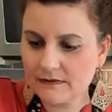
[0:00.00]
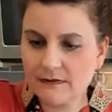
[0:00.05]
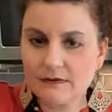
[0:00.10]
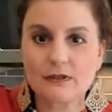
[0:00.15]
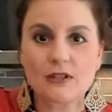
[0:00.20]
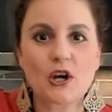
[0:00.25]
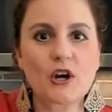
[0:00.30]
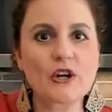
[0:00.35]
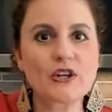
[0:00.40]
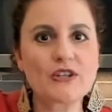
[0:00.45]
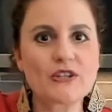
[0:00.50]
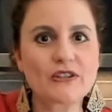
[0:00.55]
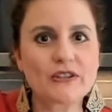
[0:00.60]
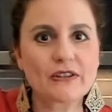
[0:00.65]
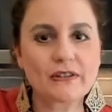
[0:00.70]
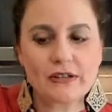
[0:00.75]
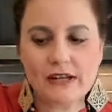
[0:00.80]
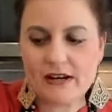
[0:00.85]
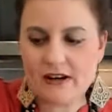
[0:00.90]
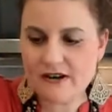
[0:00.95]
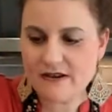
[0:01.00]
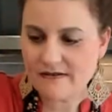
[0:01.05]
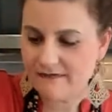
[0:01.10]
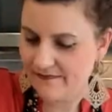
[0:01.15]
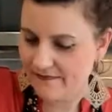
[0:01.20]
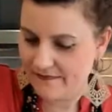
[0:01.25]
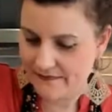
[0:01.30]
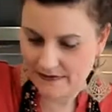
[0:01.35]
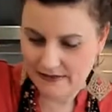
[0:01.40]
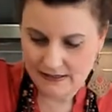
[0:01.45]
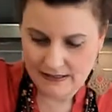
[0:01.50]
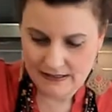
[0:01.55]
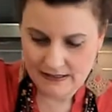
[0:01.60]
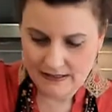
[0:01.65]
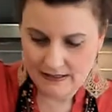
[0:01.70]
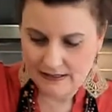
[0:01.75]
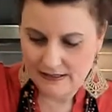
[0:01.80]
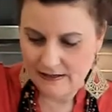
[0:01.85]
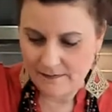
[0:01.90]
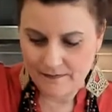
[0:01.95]
Are you still here?
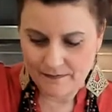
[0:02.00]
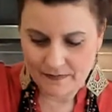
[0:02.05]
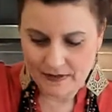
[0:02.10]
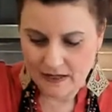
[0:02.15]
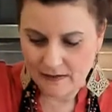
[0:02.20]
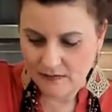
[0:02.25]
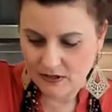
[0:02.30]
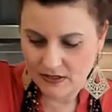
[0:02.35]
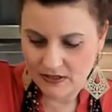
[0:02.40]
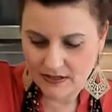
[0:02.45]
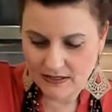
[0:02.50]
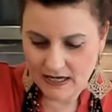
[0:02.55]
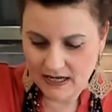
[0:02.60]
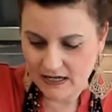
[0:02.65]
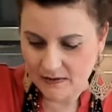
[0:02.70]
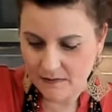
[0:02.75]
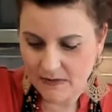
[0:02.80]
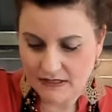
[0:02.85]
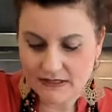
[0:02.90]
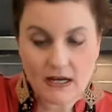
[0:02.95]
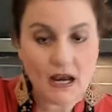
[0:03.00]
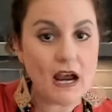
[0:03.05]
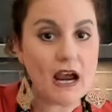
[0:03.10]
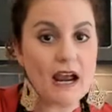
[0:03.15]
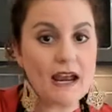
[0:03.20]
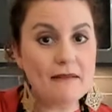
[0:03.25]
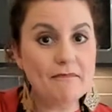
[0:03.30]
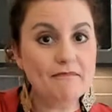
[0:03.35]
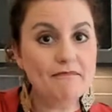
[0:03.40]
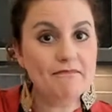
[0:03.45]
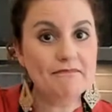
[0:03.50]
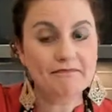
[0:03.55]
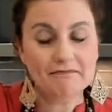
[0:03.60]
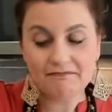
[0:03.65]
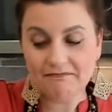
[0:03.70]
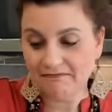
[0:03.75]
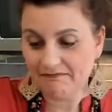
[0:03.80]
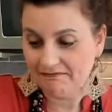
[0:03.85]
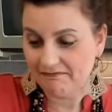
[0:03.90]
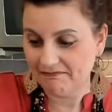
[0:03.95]
Yep, I'm just taking my time,
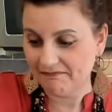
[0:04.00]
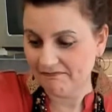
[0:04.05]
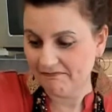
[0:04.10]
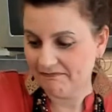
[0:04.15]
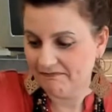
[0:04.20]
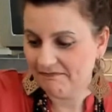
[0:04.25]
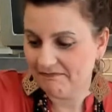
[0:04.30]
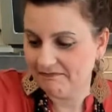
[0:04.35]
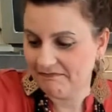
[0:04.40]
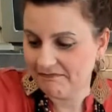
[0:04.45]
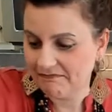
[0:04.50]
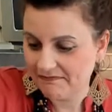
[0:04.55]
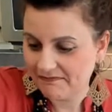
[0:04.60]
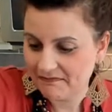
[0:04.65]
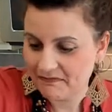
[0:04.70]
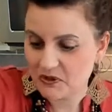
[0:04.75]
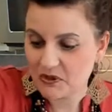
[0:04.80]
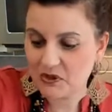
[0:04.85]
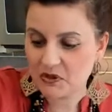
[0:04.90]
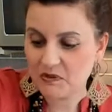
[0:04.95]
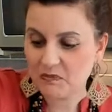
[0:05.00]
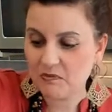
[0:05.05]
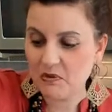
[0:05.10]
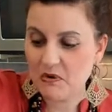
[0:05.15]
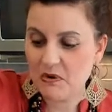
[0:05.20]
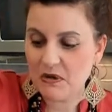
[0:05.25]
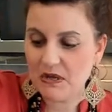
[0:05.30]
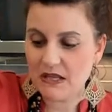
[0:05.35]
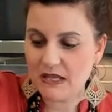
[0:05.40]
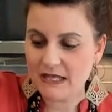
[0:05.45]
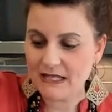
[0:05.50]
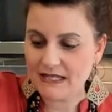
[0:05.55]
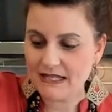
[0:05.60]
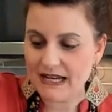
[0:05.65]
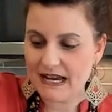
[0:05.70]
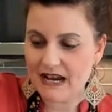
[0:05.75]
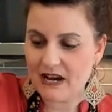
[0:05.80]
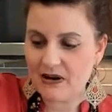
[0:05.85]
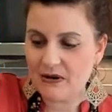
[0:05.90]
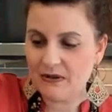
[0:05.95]
spooning this
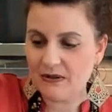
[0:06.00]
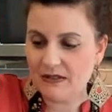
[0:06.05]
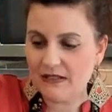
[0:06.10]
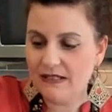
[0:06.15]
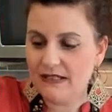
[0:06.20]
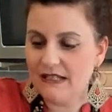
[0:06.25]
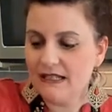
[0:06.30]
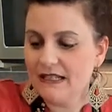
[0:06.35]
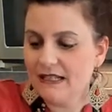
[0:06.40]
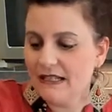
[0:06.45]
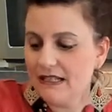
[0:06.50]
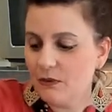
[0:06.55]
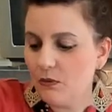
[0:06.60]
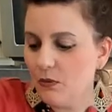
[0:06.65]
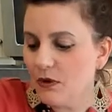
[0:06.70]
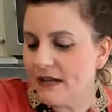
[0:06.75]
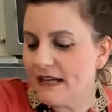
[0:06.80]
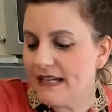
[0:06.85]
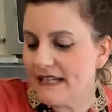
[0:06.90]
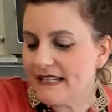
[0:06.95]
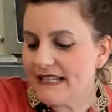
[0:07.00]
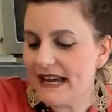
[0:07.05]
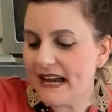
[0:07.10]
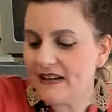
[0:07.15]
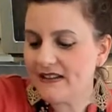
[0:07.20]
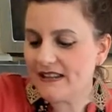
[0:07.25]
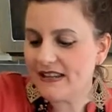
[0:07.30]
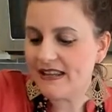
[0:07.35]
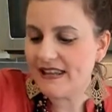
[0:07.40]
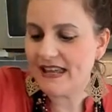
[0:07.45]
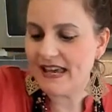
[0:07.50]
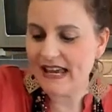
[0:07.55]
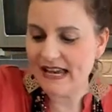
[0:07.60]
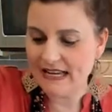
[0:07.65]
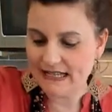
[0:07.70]
out. We're getting down to the end